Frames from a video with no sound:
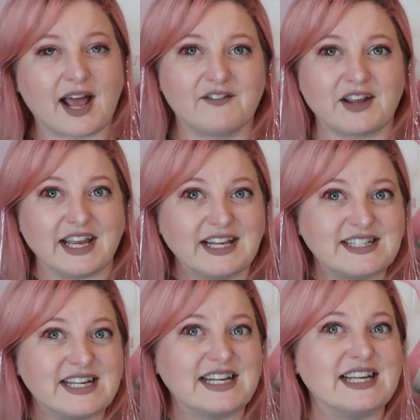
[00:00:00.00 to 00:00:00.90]
kind of
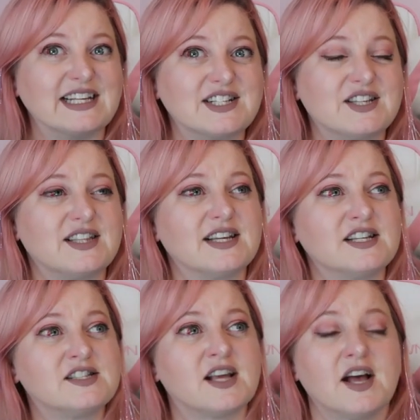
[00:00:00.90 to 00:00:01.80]
easing into
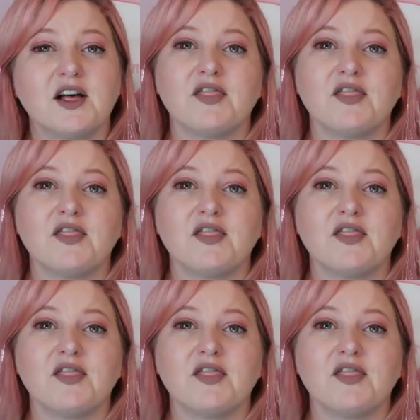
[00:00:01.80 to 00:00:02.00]
this.